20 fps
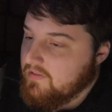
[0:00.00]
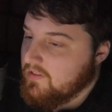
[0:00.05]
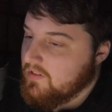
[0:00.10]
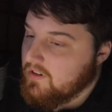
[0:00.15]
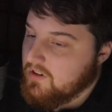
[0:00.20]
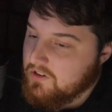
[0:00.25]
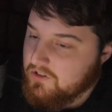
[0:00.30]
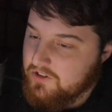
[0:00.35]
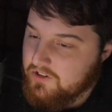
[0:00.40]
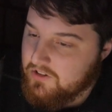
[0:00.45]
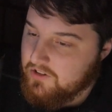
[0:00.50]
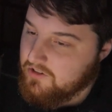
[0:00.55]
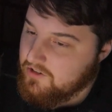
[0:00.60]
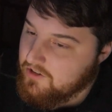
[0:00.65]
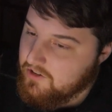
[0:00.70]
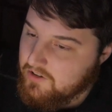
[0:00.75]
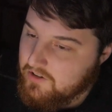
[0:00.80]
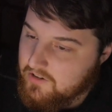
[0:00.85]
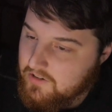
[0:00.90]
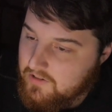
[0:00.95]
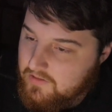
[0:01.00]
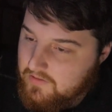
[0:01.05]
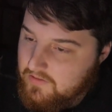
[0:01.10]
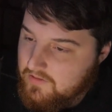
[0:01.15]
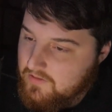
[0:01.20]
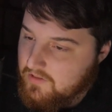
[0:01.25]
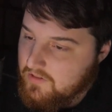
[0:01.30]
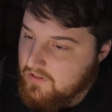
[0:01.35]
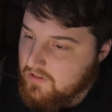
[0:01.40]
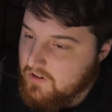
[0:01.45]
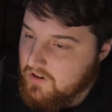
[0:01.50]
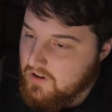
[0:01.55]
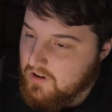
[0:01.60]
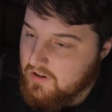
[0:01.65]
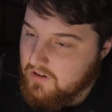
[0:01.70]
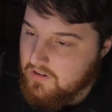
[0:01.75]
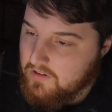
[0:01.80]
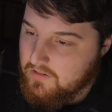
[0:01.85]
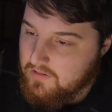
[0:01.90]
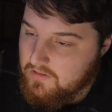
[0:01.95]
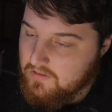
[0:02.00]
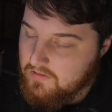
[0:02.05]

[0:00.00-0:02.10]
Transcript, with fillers: "Look, Jesus, you're I